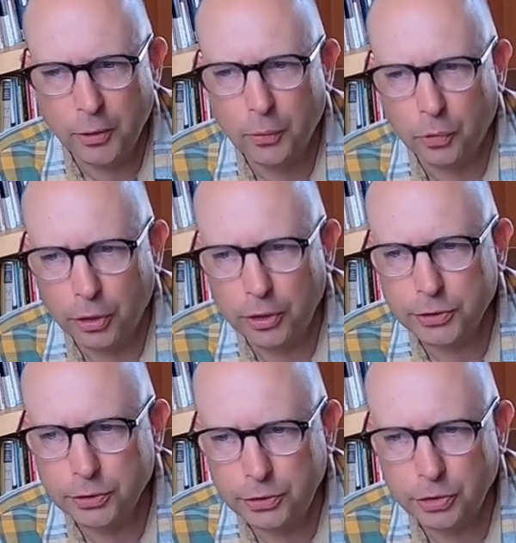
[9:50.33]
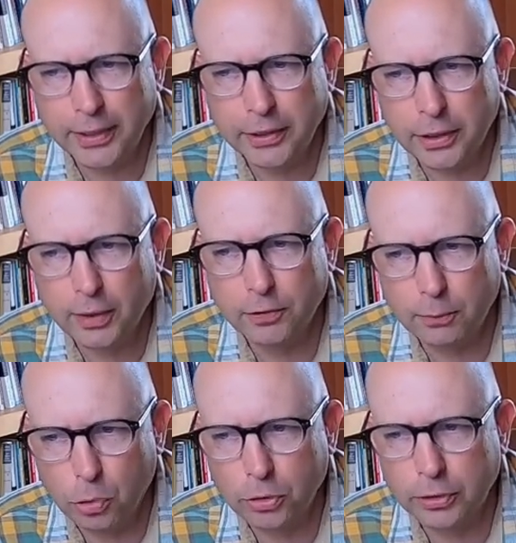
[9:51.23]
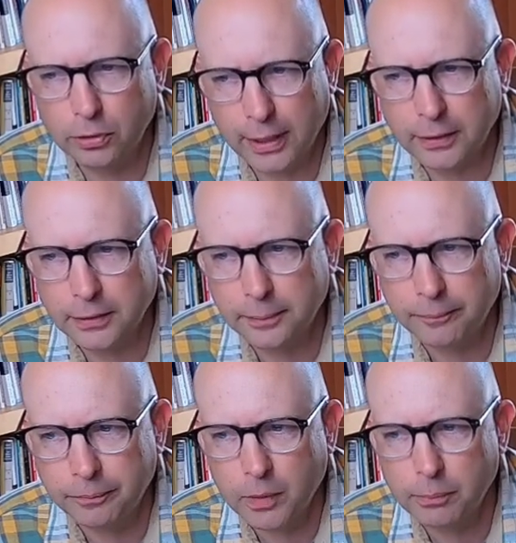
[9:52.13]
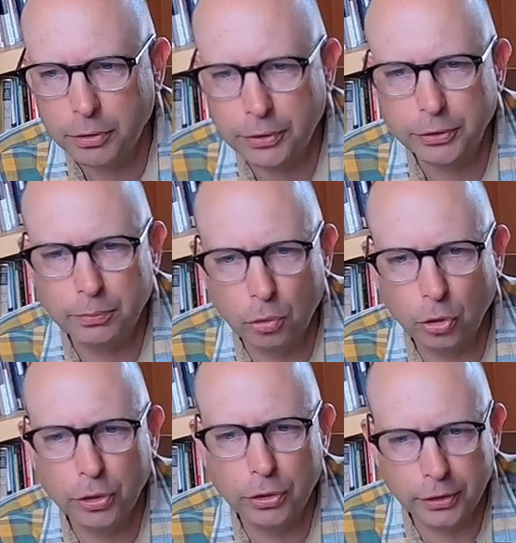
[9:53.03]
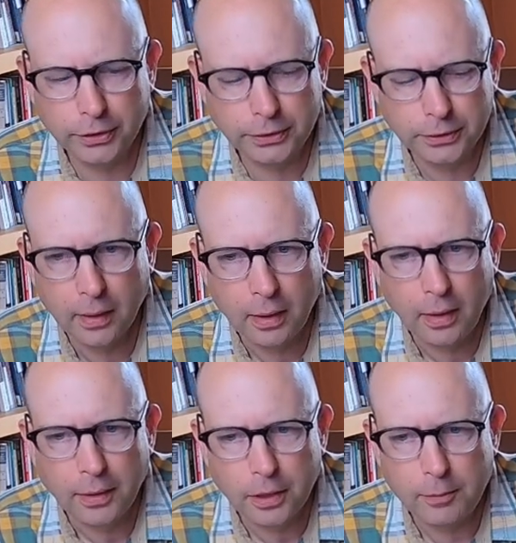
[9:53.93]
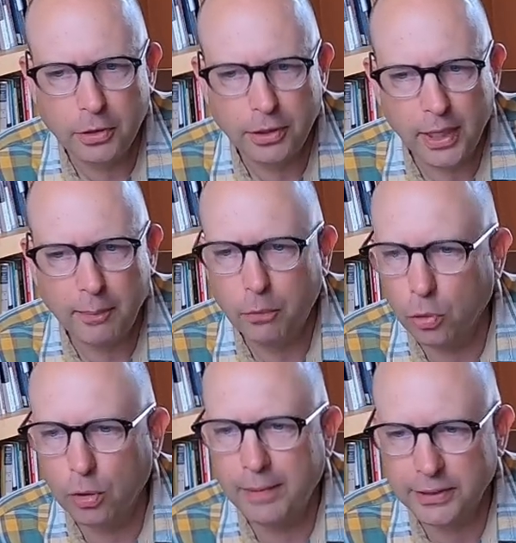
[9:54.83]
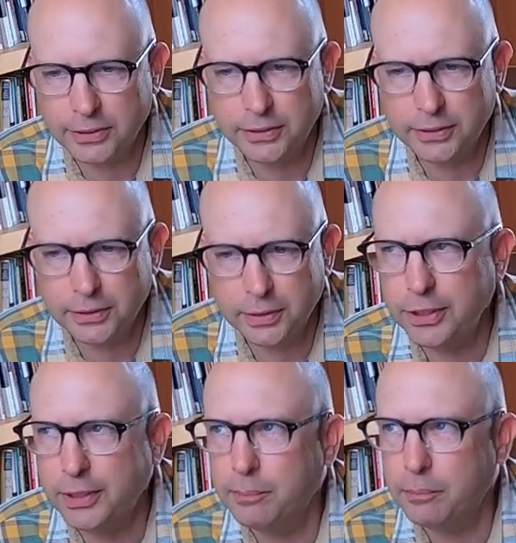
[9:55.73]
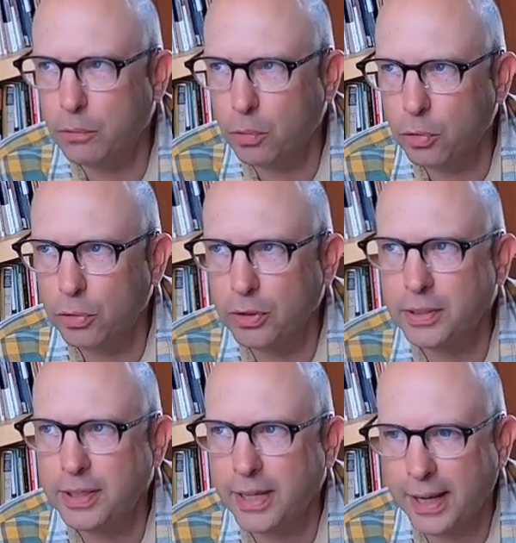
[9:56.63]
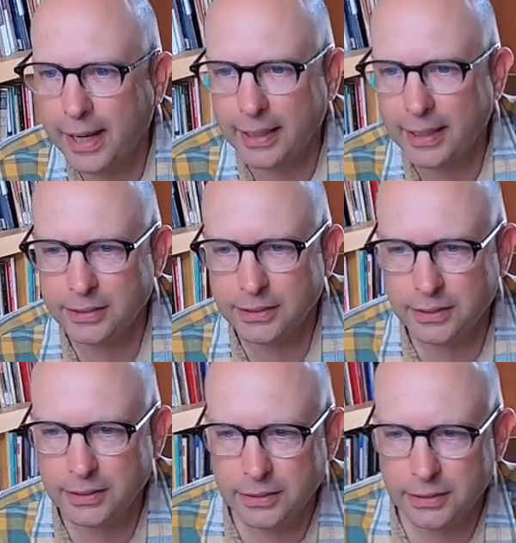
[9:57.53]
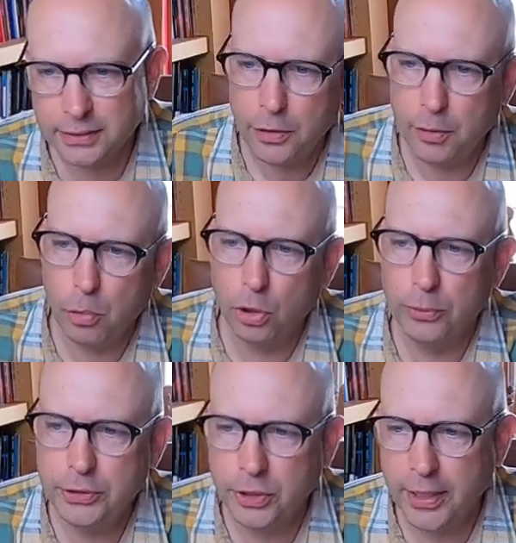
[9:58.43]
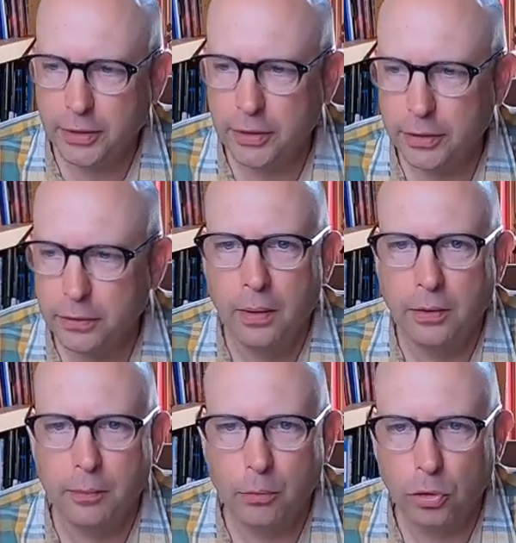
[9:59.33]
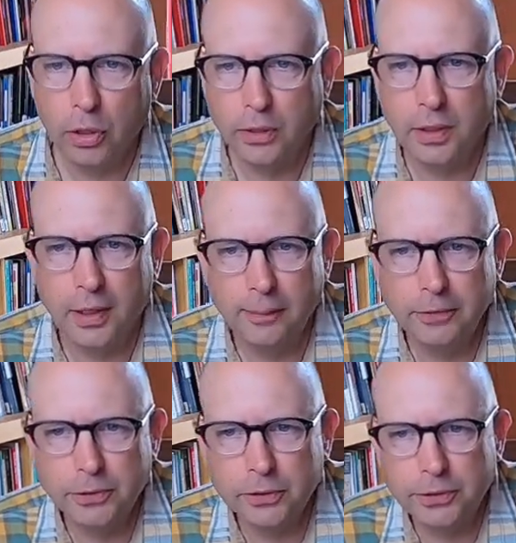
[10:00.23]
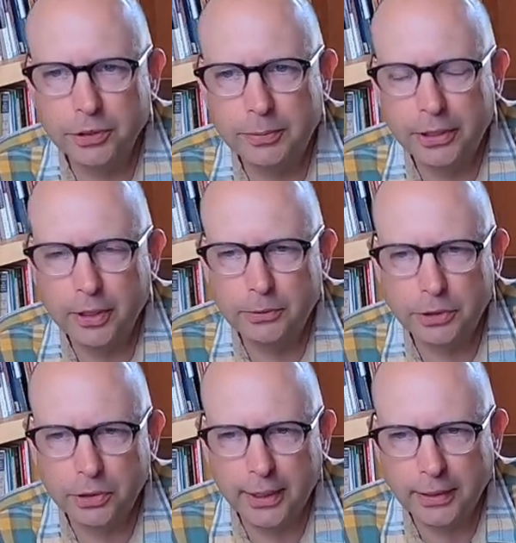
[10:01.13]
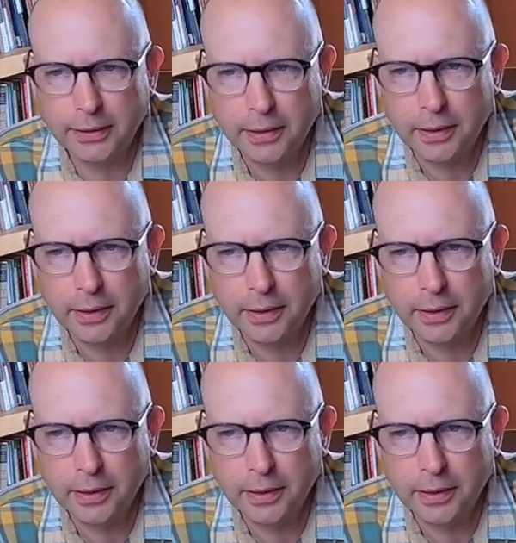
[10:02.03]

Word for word: we're also trying to cover more ground, produce more goods, communicate more messages, complete more tasks in the same amount of time. The more we try to do, the more our time resources become strained,